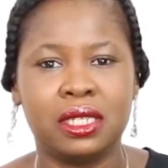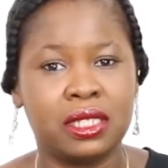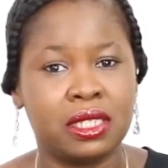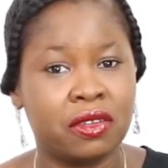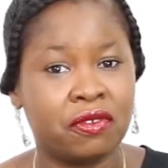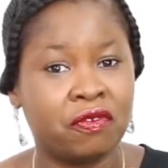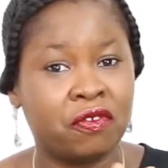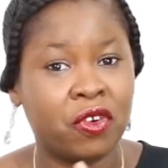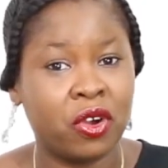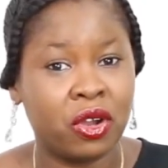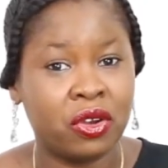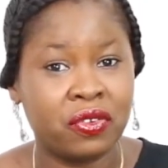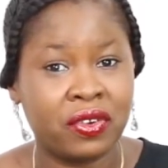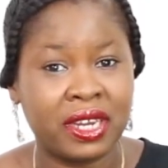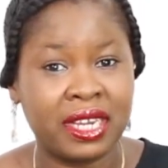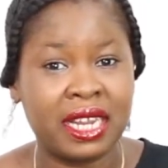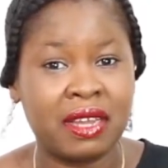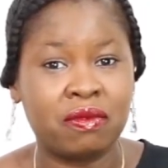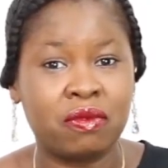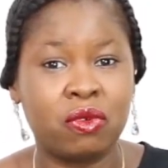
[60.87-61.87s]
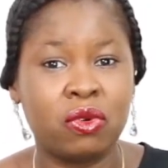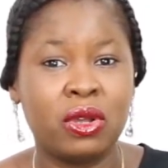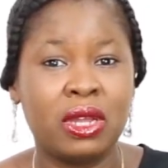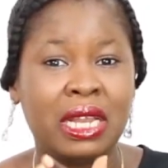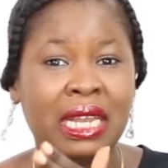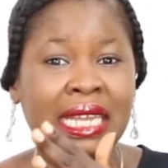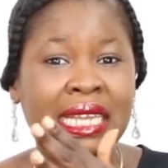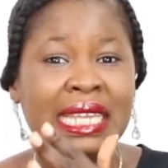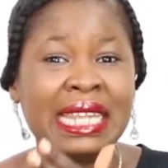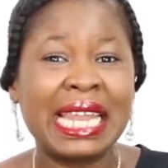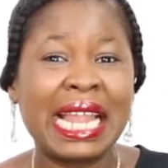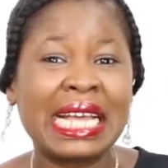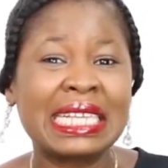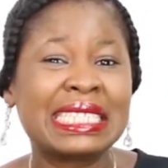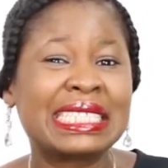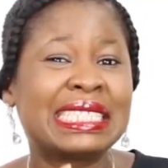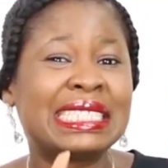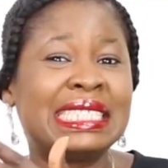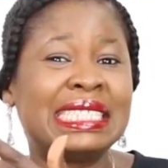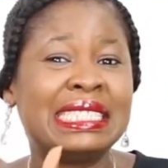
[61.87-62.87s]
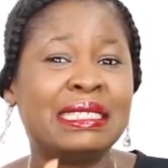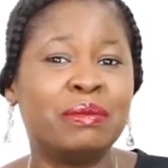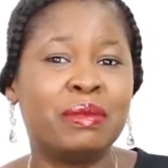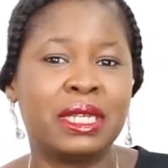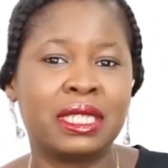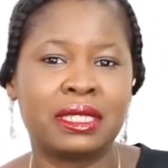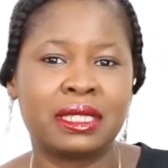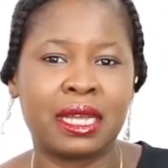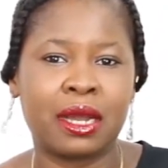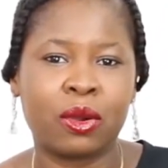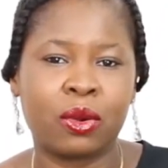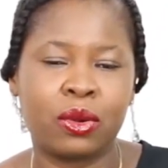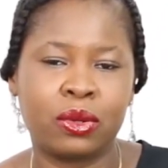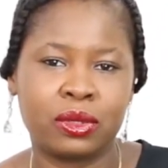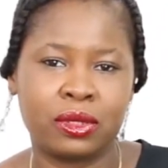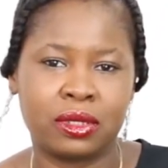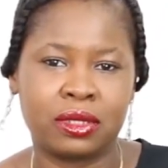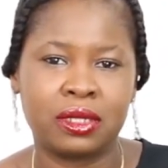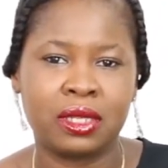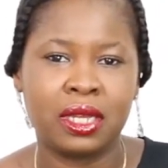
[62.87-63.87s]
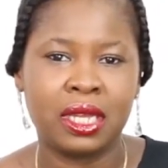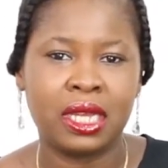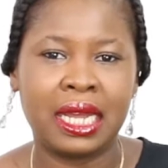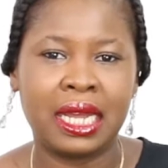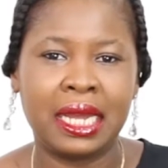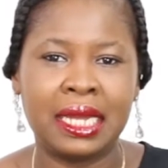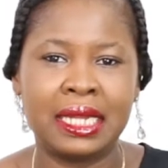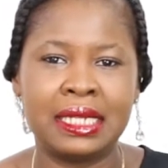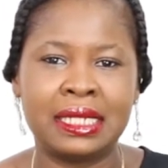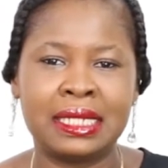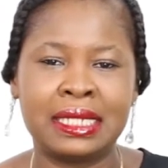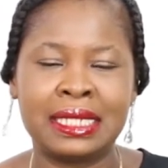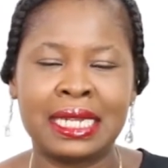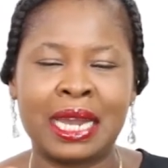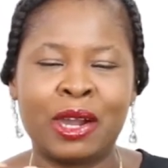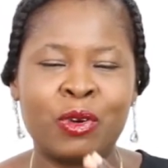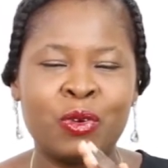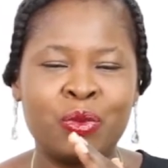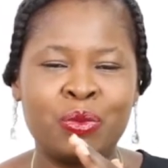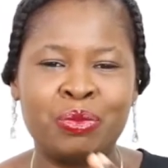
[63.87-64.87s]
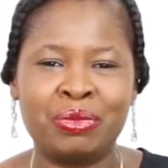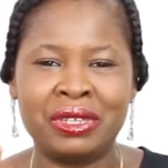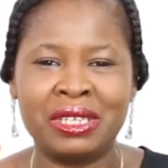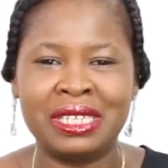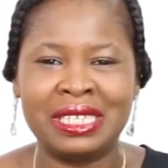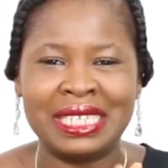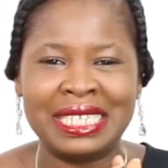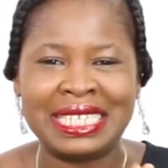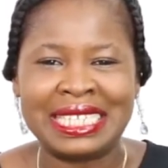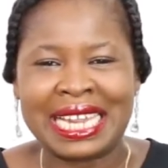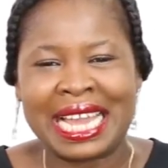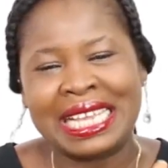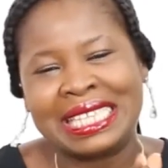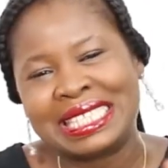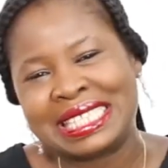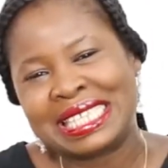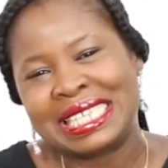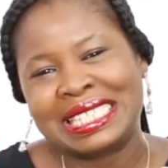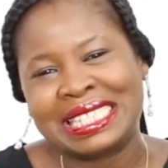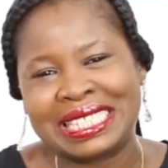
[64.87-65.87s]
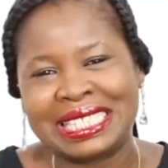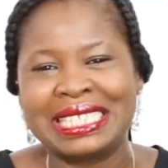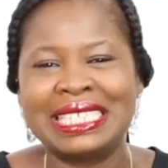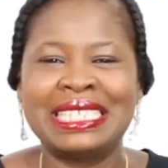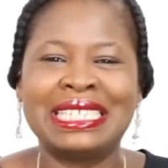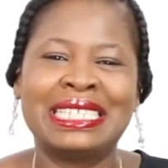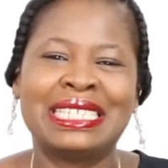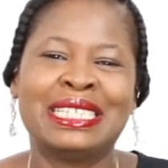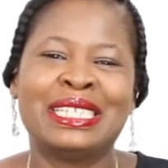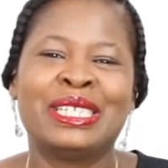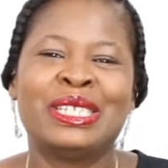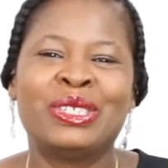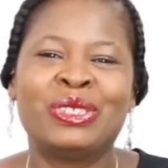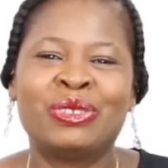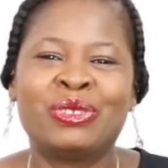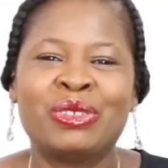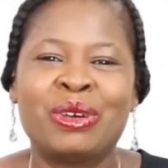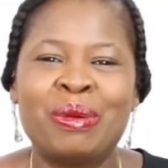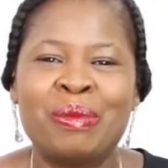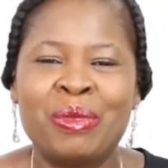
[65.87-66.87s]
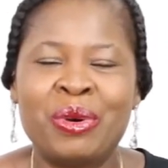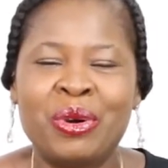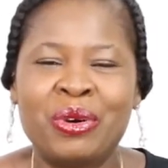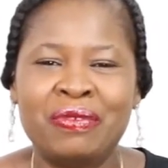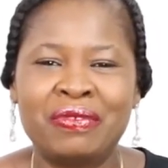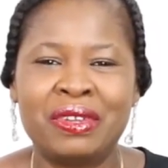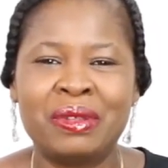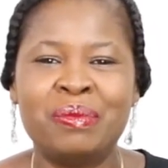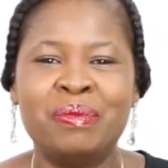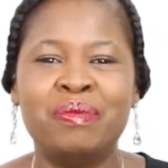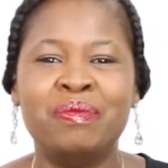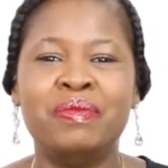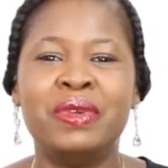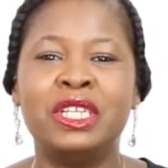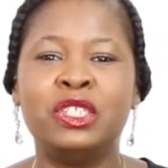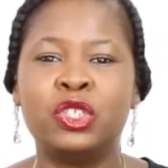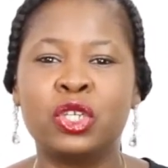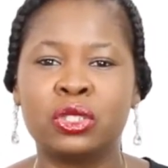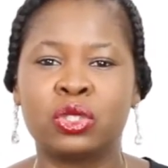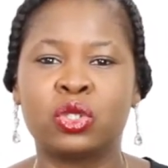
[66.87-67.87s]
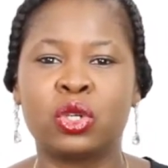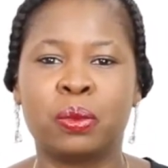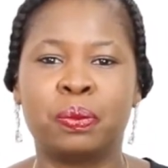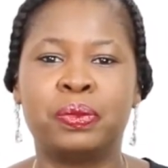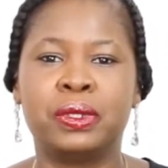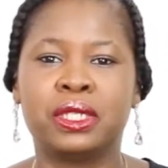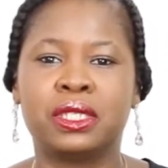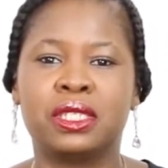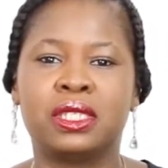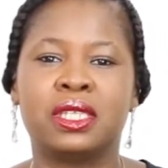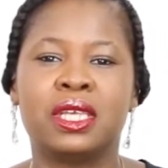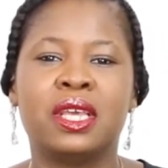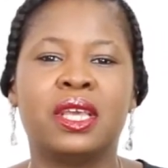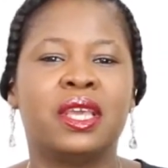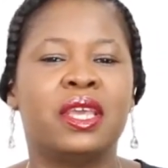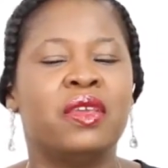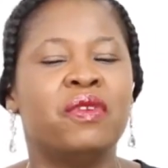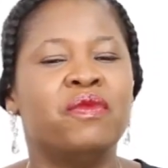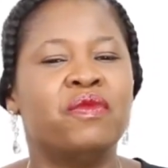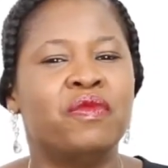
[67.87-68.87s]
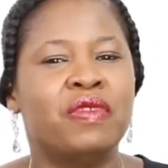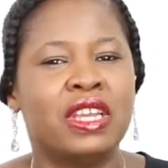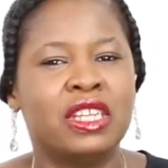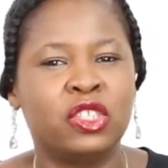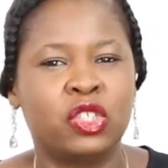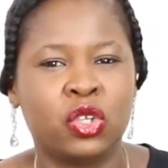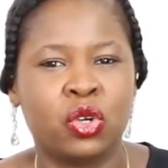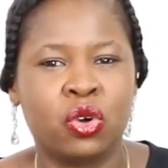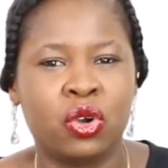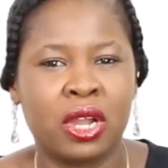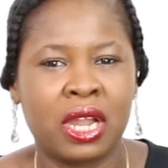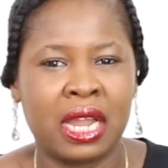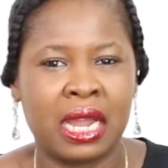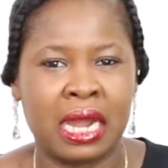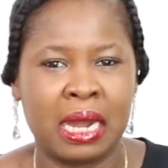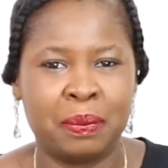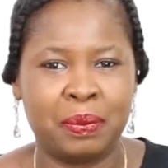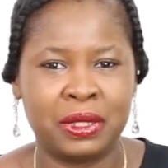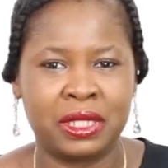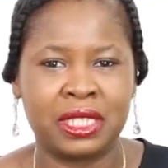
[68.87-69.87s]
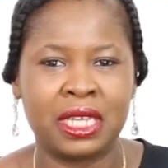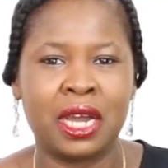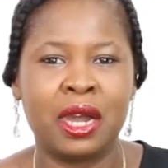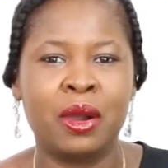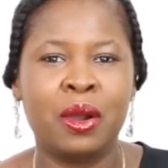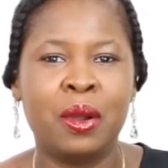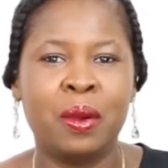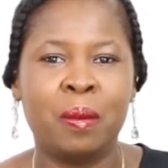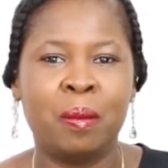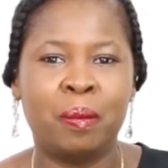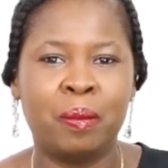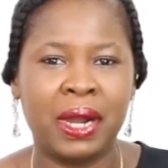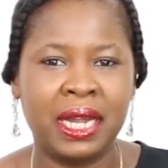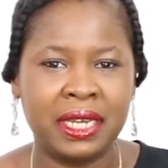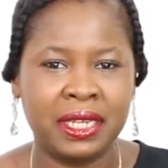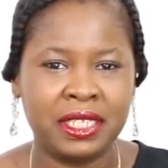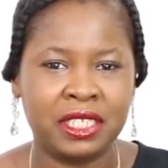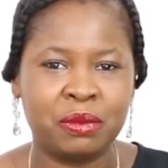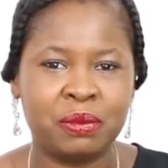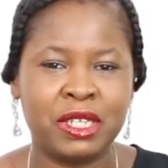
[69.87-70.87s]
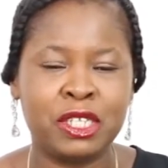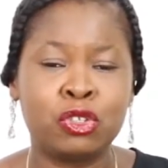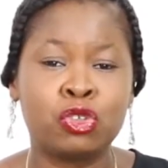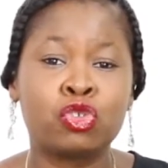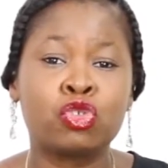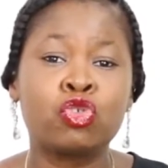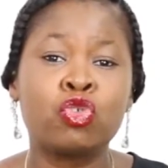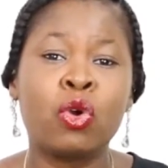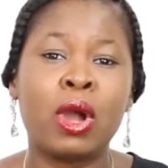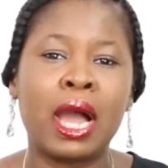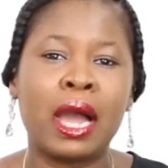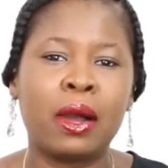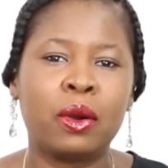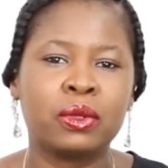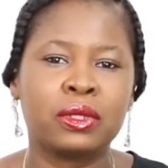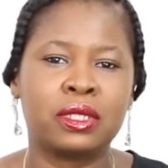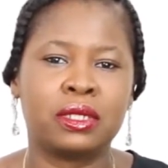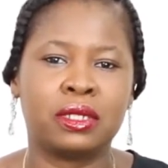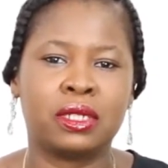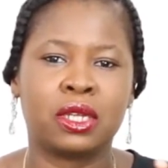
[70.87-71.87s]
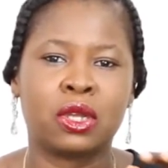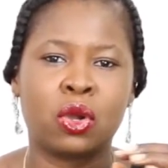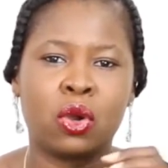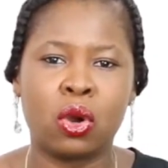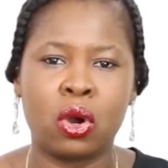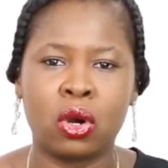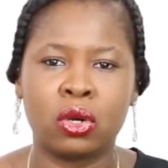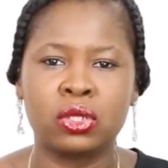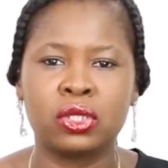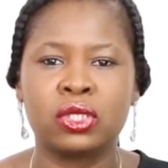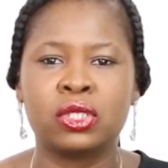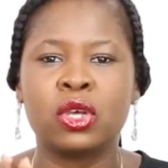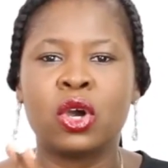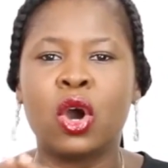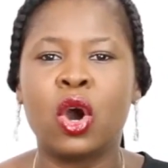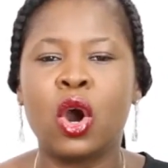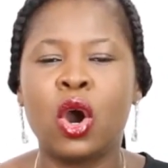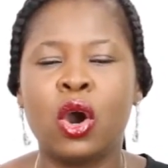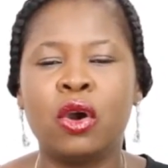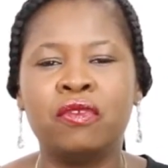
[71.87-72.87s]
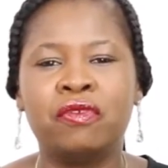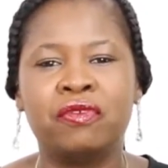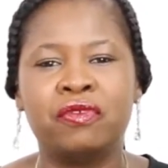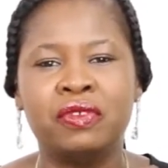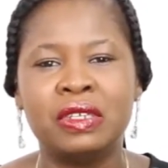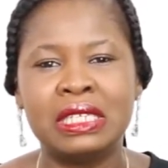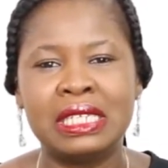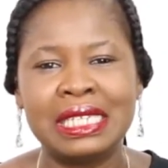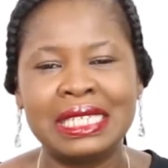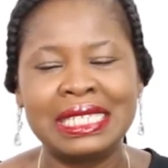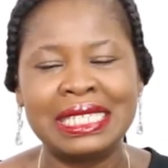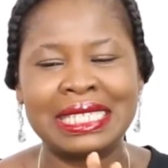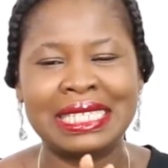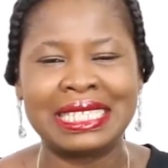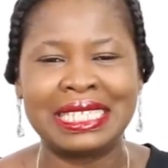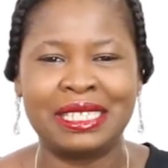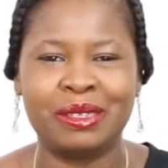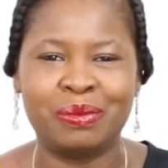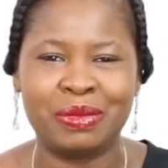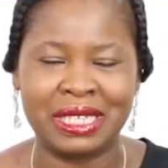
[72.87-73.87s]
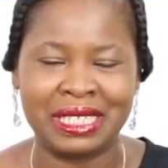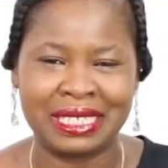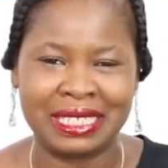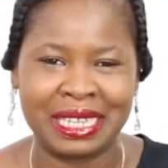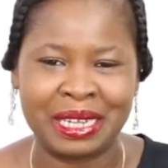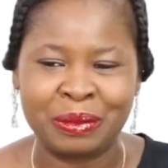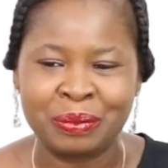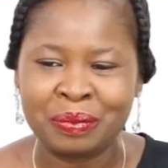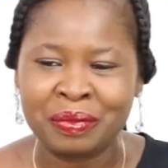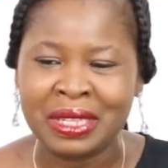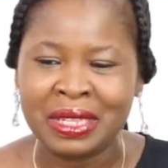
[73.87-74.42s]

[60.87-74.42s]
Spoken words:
Is a 400 level last semester course, and I will be dissecting some of the major topics in venture capital management throughout the course of this semester.